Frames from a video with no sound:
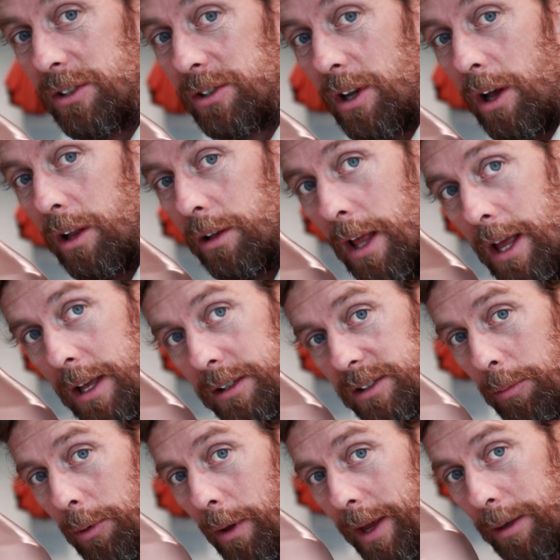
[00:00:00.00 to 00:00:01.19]
the skull,
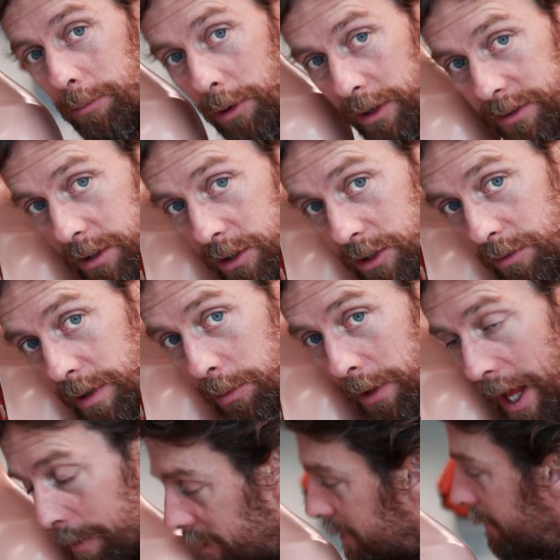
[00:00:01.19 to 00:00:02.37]
supplying blood to the cerebral
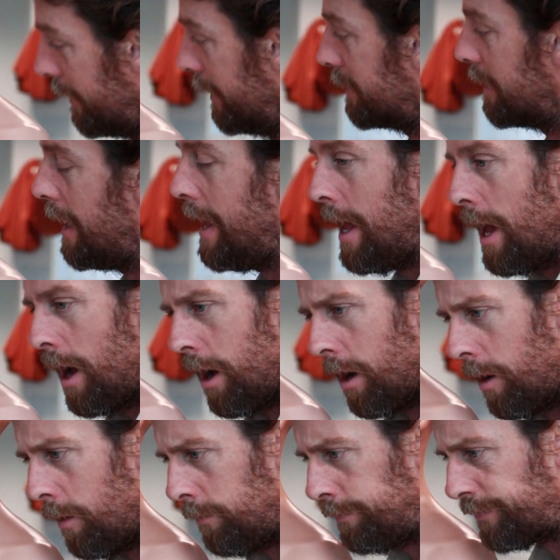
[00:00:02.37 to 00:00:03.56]
hemispheres.
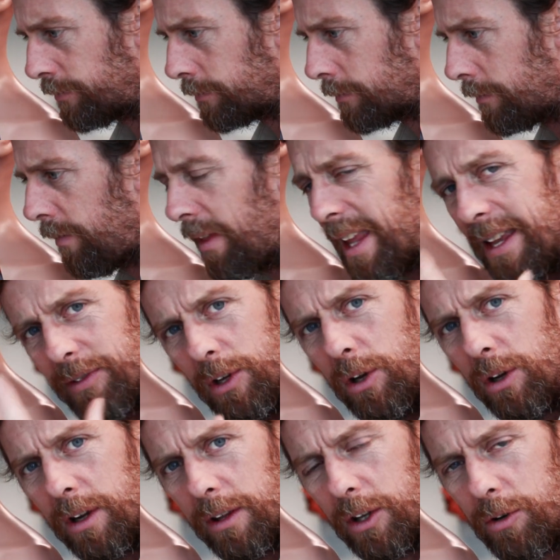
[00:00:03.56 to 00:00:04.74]
Um, if you
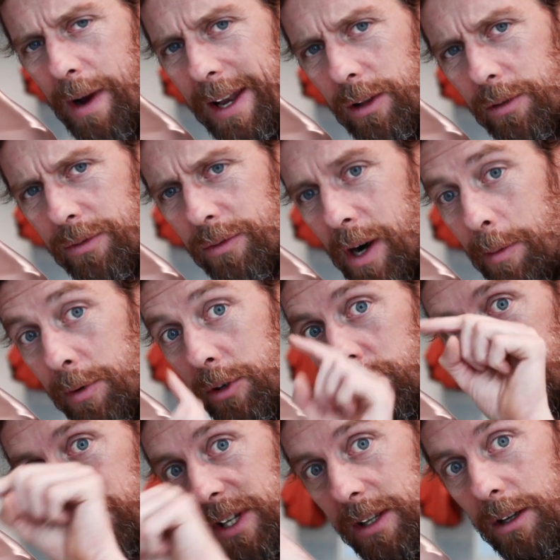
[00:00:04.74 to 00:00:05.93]
look at the cranial foramina,
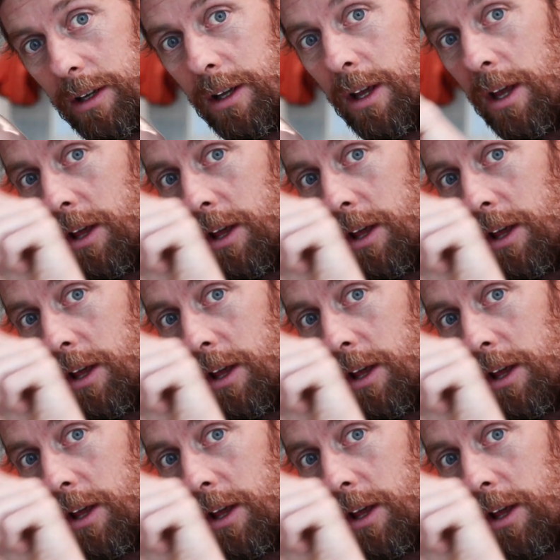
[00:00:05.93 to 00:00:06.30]
you'll see the,